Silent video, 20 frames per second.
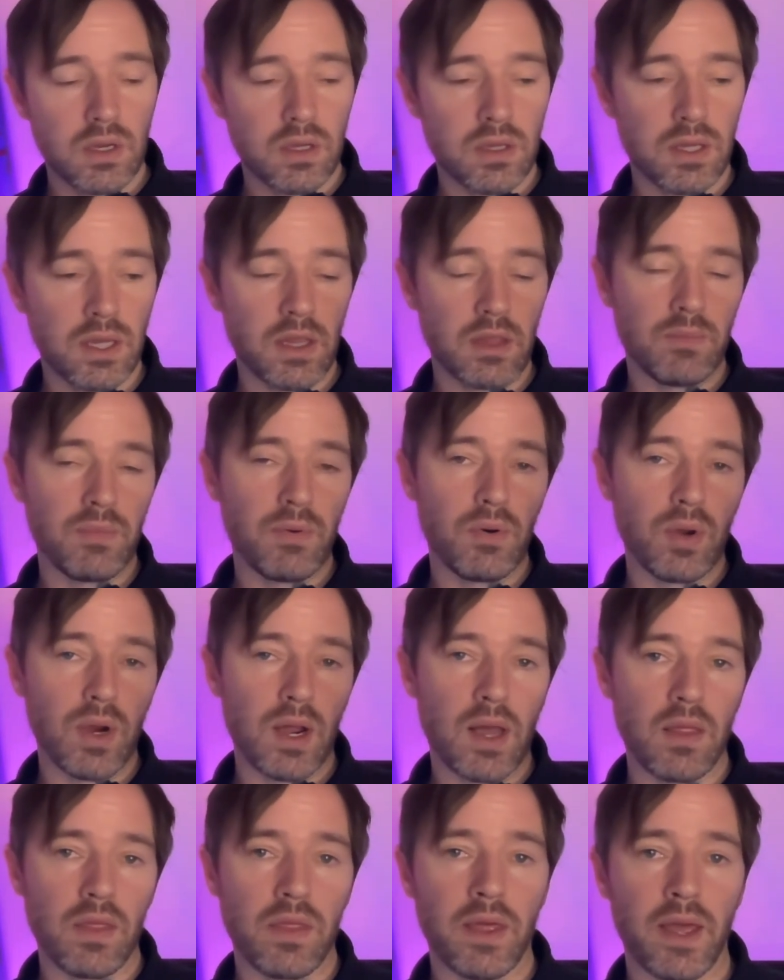get the ball
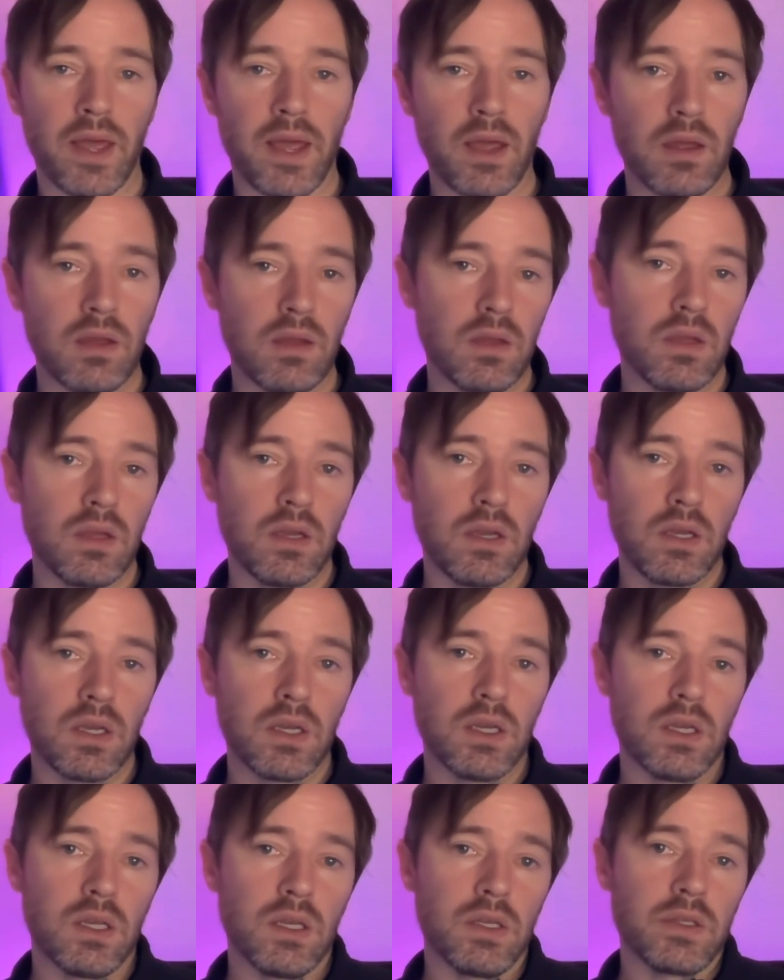out there,
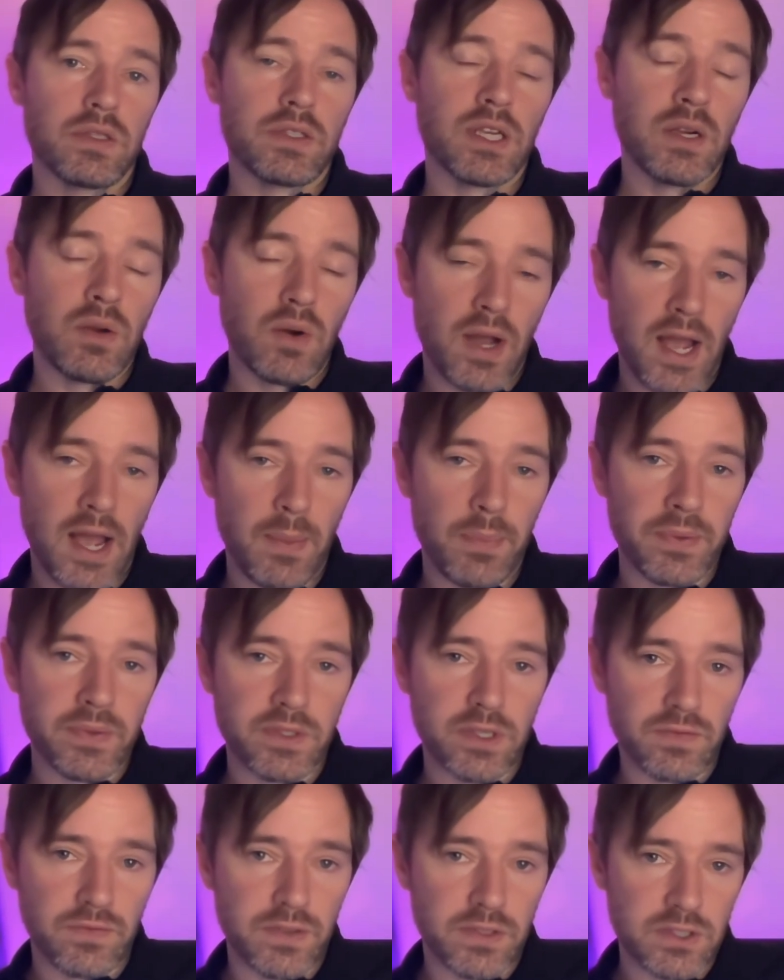see what happens
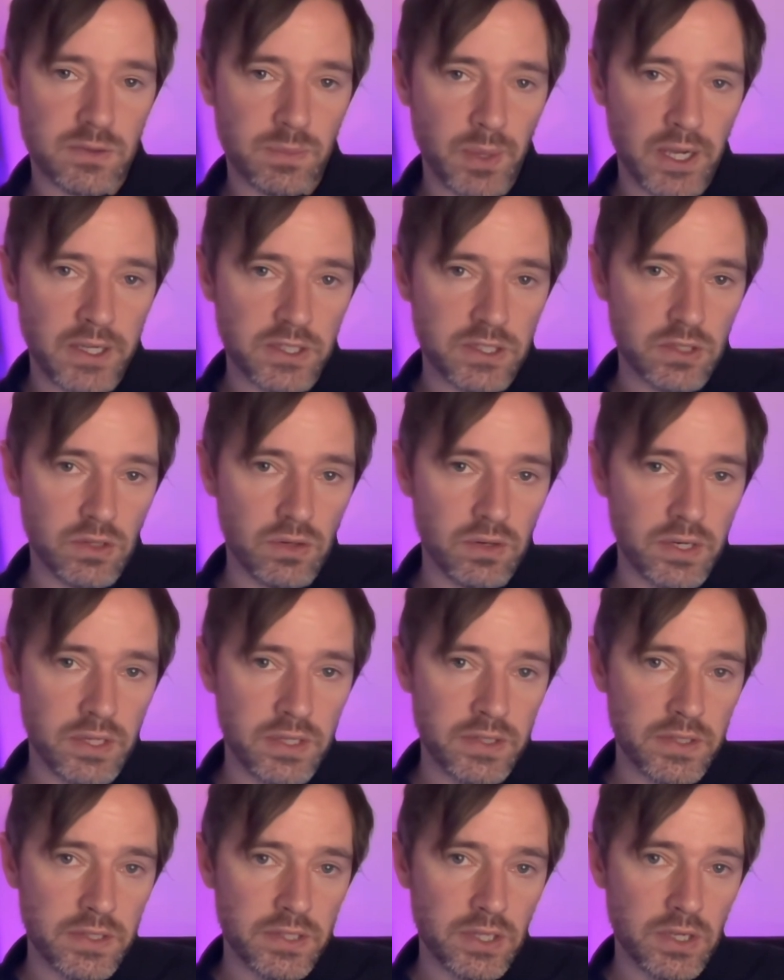if the space to run
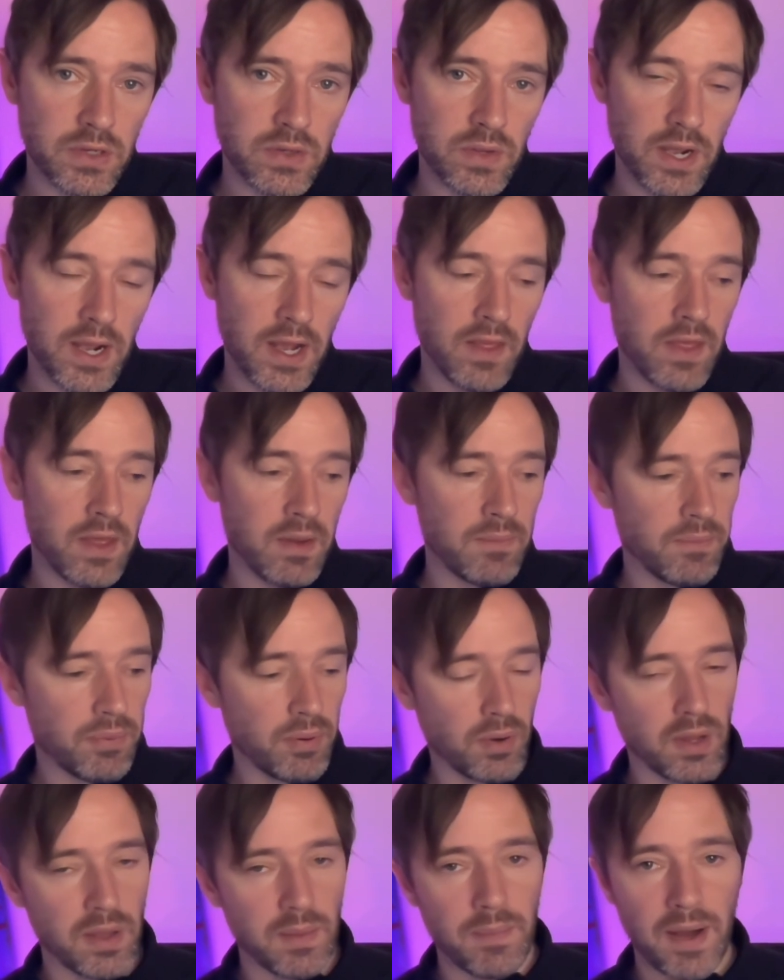into, and then
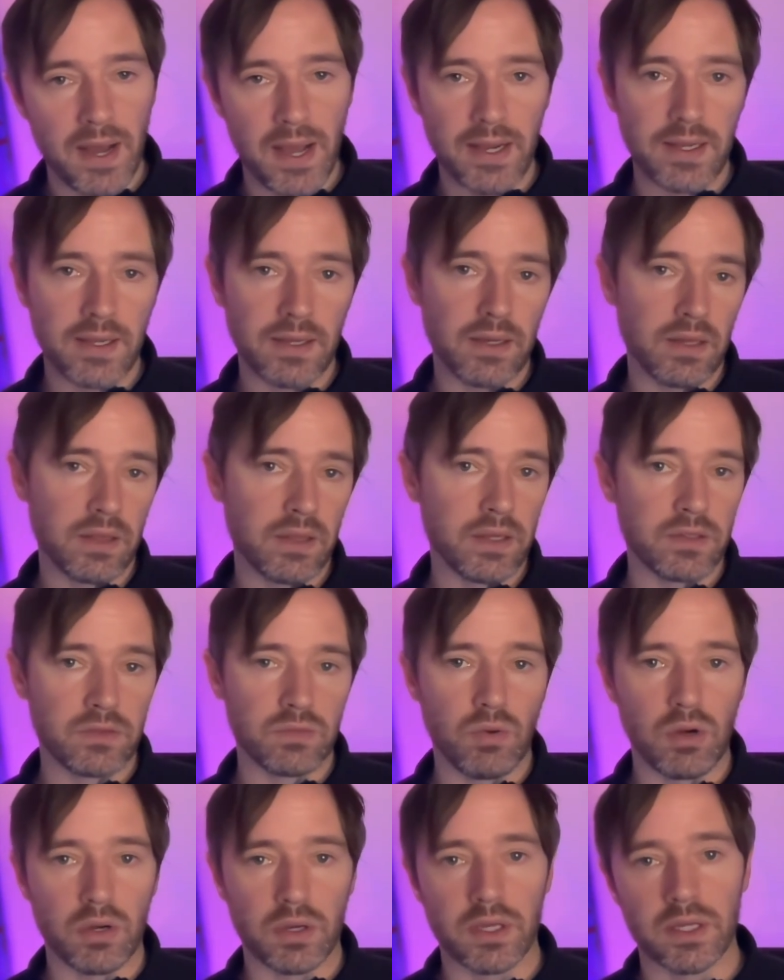pull it back, and there's
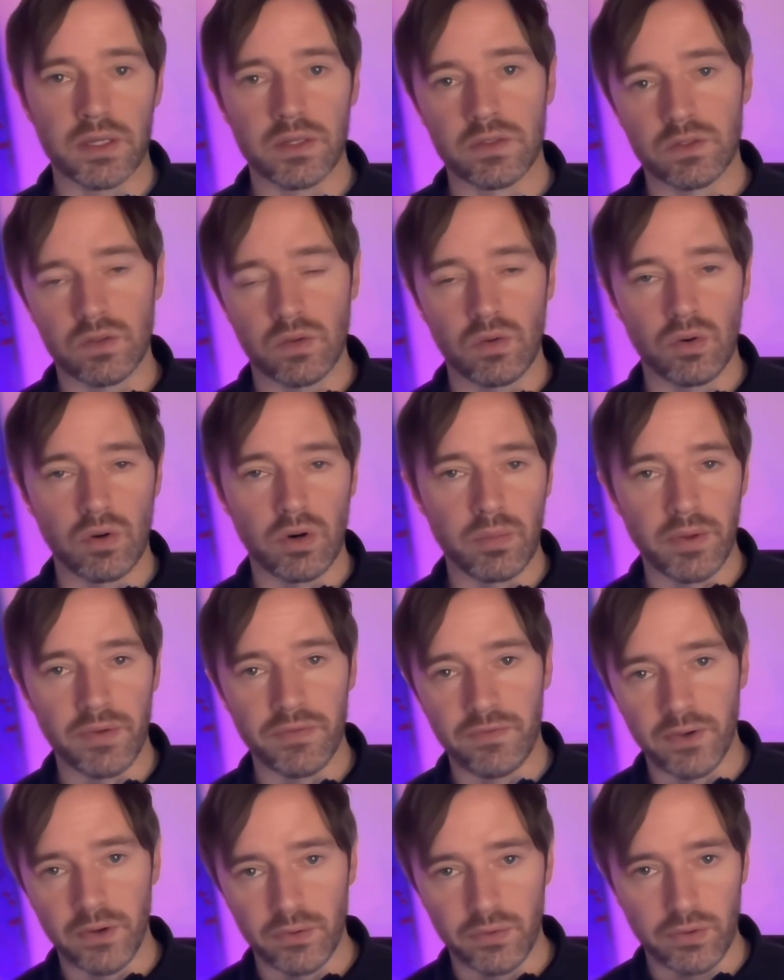Watkins or a
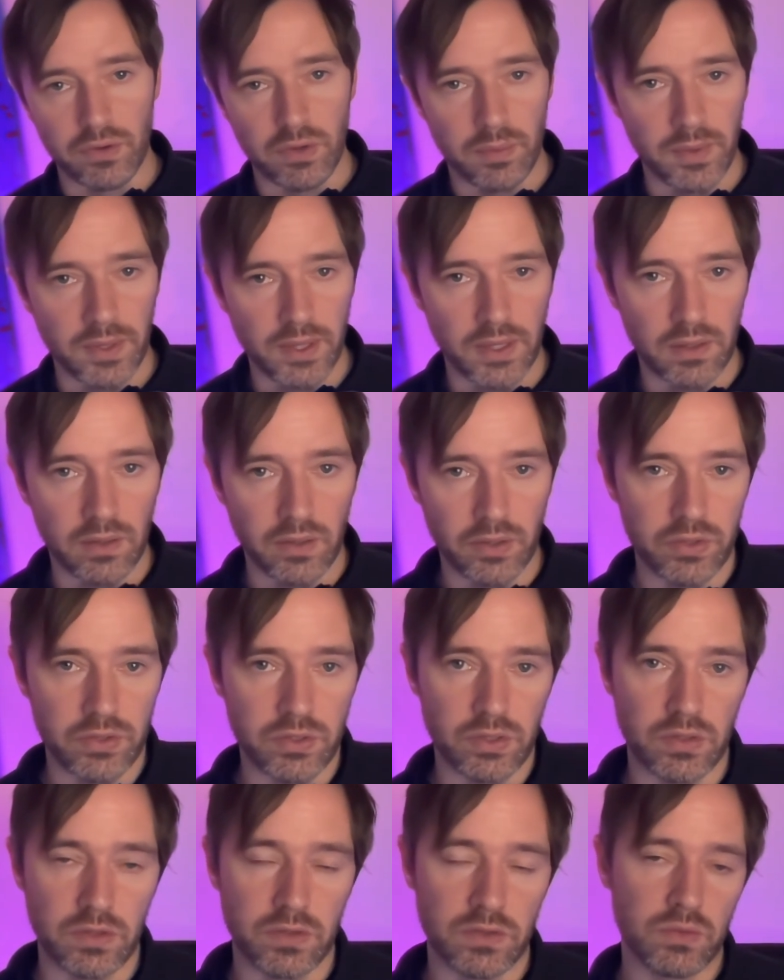midfielder coming in like a
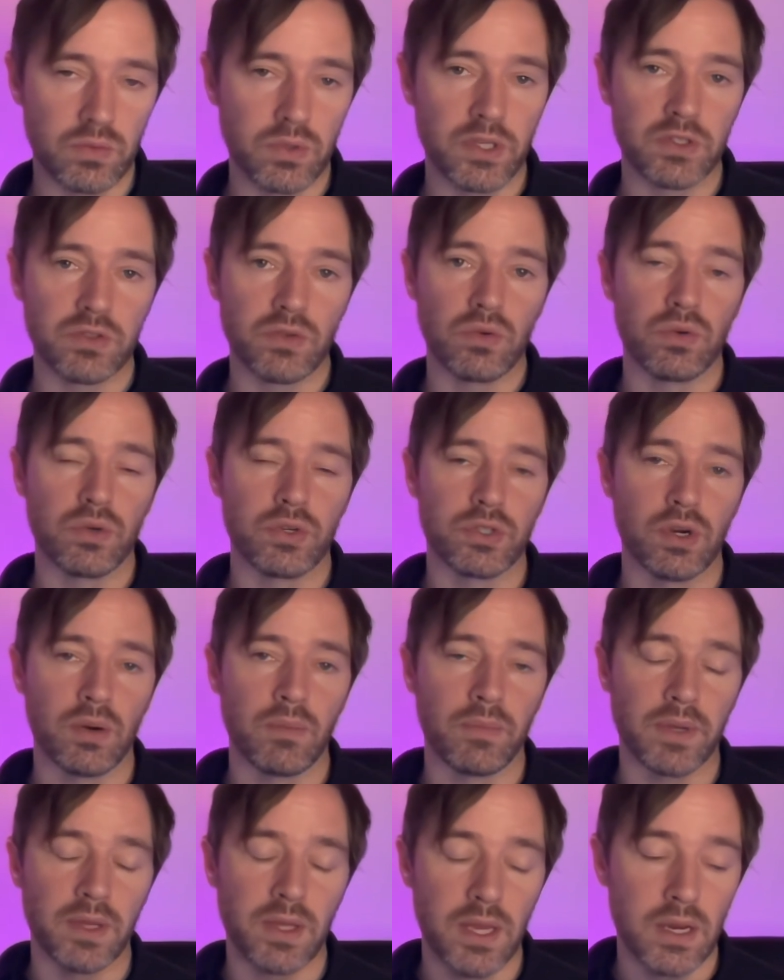Douglas Luiz or a John
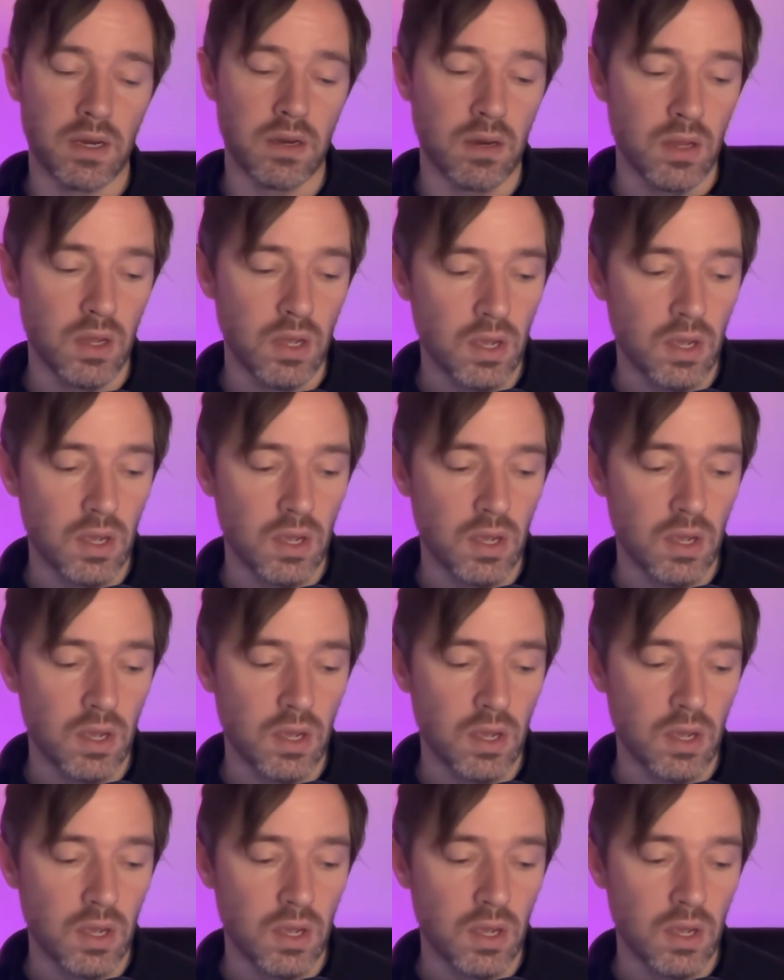McGinn.